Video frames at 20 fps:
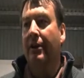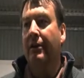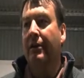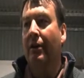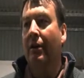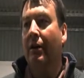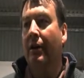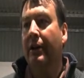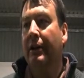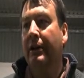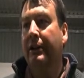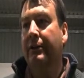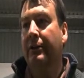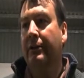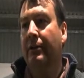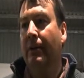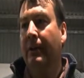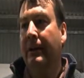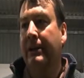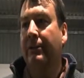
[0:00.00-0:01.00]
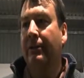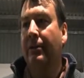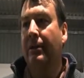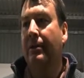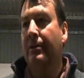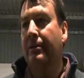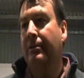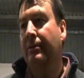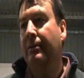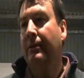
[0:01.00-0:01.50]
So 19 to
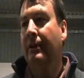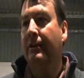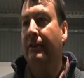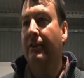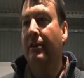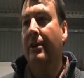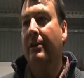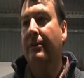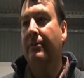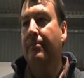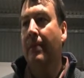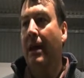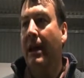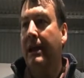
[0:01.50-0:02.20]
22 is